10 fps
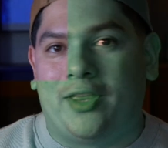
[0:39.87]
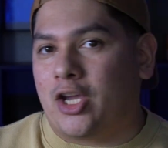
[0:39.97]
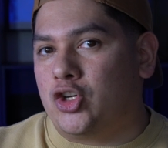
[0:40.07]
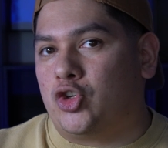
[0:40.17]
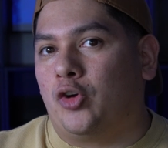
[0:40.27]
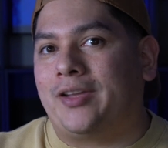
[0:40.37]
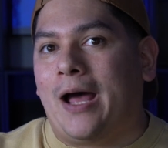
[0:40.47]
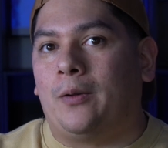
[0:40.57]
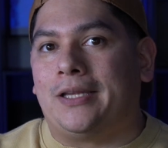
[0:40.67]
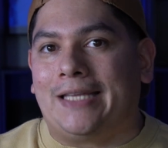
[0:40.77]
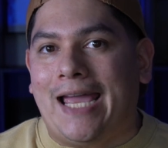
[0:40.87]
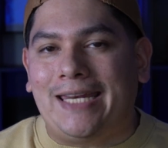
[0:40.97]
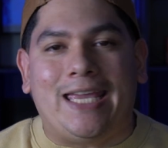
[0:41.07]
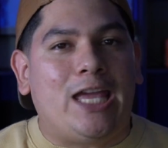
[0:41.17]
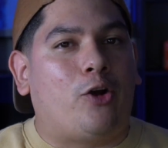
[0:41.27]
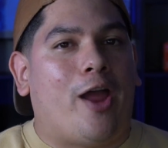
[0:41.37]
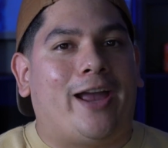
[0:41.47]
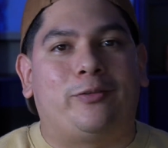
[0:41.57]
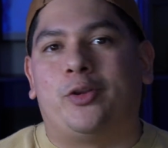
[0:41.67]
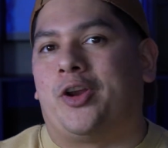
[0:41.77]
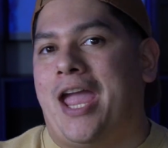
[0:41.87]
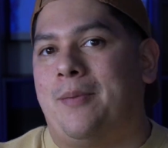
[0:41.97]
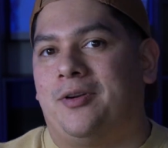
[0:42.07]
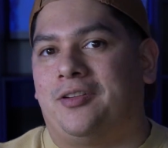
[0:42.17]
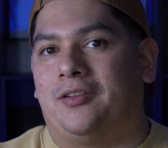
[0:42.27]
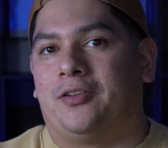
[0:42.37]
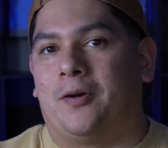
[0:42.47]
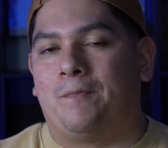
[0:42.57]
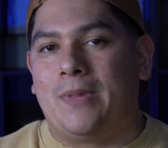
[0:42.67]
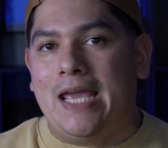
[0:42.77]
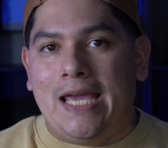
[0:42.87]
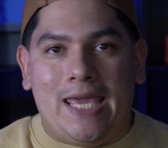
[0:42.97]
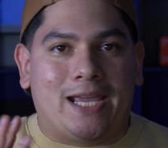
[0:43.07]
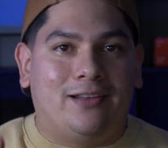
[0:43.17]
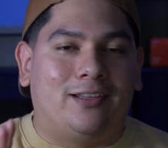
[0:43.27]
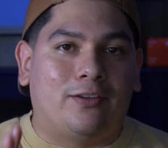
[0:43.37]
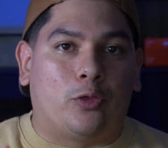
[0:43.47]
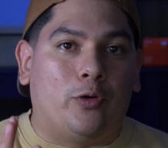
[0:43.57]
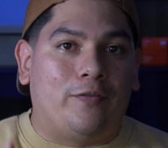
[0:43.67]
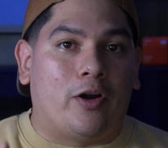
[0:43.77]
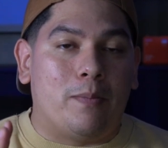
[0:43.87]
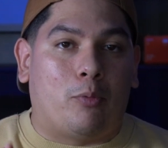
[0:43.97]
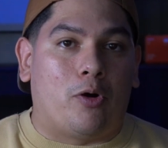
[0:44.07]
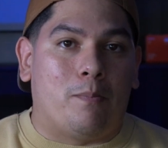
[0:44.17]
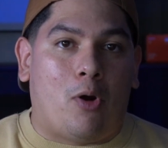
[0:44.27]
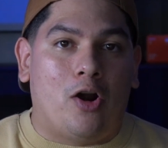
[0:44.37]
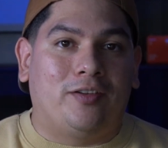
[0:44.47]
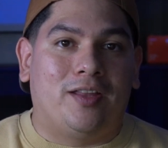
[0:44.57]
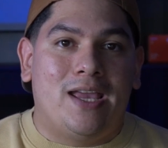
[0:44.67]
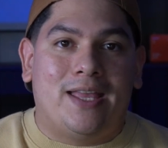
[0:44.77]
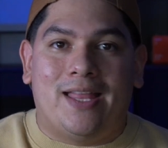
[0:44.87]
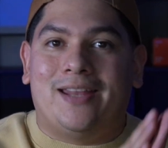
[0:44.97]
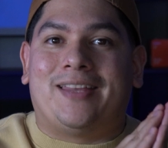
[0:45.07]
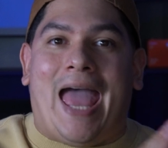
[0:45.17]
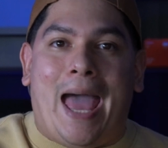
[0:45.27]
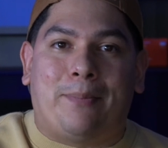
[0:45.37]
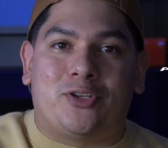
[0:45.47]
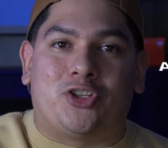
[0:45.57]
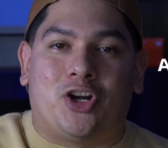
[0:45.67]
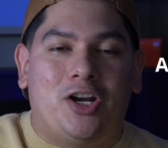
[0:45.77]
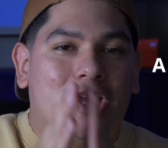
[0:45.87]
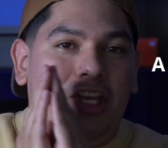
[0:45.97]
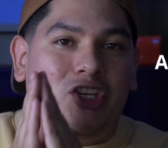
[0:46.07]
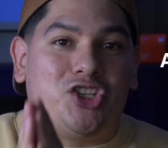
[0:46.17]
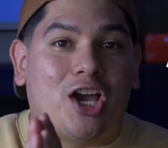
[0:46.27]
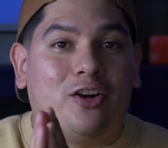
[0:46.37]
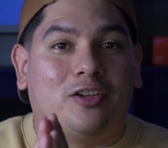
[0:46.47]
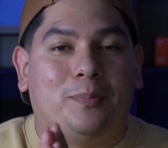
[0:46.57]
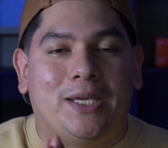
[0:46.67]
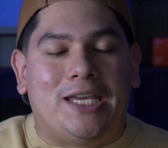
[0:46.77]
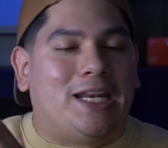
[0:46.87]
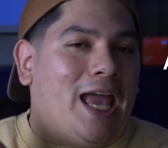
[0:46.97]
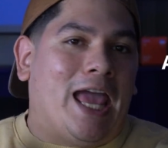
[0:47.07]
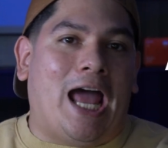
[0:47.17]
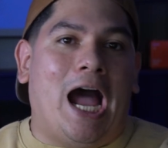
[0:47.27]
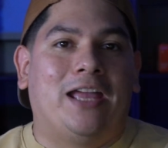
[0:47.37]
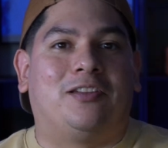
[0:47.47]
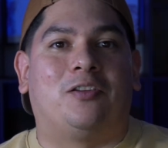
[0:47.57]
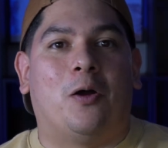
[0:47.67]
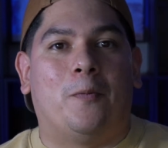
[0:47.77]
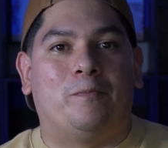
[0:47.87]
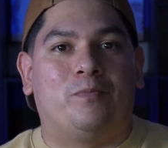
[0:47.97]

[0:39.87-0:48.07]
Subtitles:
that controls how light interacts with your camera sensor. It consists of three very important parts, that is aperture, shutter speed, and ISO.